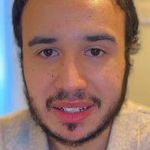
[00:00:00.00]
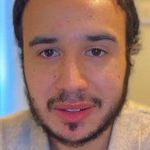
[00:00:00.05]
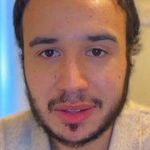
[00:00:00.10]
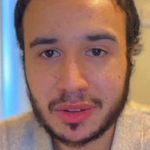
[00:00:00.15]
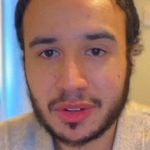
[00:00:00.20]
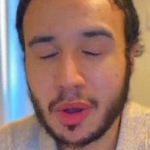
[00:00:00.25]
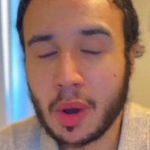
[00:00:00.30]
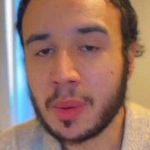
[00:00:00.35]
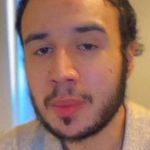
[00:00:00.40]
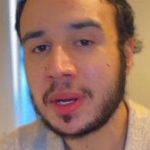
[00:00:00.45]

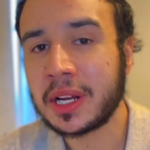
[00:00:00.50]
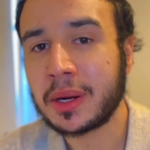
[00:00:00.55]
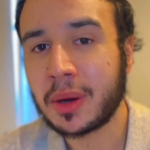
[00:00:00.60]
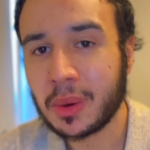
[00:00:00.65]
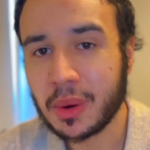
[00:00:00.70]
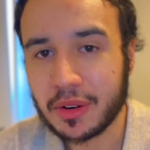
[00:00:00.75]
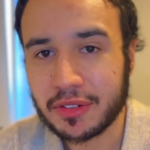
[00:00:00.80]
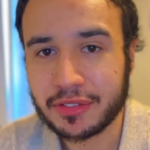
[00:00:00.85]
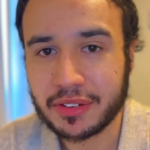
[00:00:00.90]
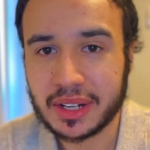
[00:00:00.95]

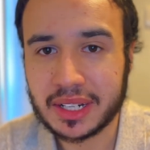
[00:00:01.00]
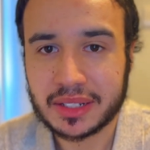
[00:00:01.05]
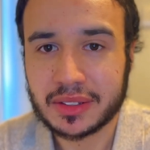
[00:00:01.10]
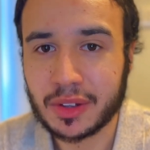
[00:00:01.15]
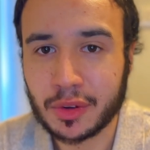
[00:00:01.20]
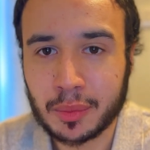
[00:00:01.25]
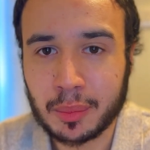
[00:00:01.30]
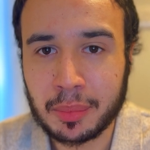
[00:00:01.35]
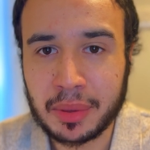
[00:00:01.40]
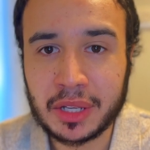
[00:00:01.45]
domino effect
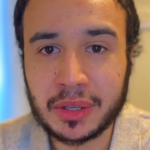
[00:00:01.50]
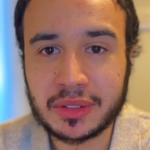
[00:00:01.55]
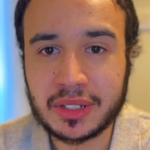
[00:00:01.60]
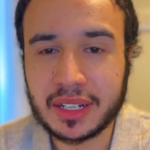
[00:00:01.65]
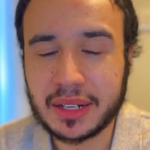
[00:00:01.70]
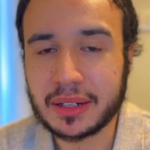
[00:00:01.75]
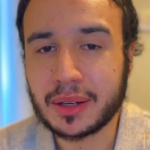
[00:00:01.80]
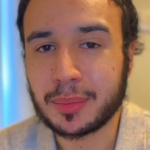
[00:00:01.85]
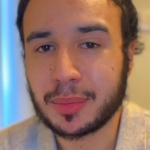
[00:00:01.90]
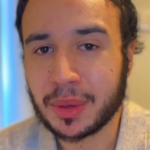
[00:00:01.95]
of
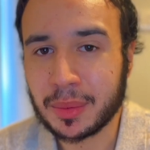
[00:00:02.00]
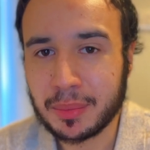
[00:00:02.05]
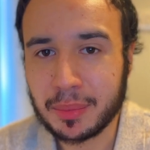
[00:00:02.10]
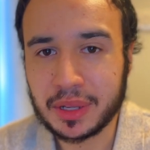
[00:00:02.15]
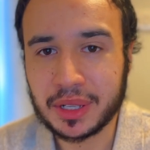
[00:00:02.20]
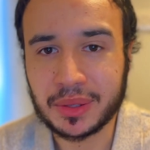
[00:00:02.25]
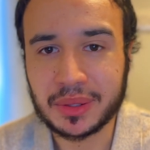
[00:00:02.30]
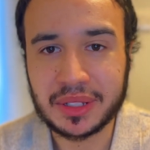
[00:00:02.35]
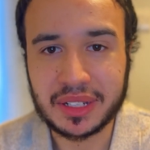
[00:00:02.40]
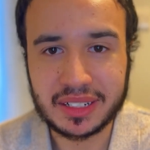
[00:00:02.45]
building upon
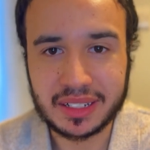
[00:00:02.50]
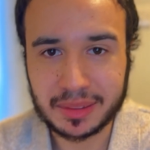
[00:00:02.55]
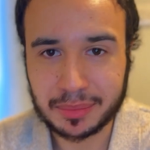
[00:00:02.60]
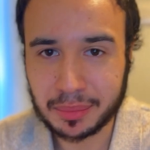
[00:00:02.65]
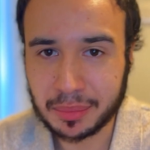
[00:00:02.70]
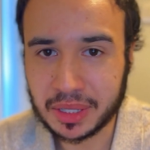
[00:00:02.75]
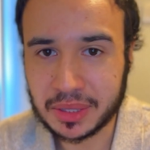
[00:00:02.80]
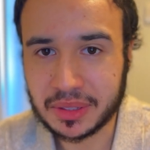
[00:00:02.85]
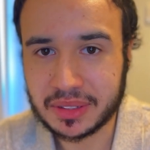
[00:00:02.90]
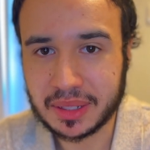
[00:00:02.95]
building
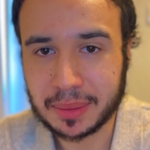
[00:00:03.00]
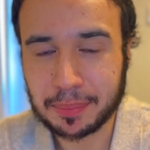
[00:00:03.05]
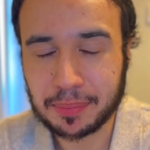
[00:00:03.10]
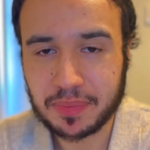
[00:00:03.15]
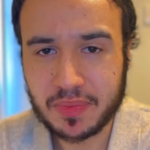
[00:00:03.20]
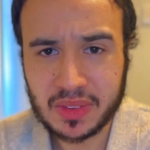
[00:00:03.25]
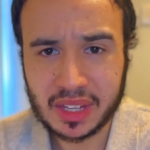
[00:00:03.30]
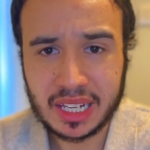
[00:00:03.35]
and building.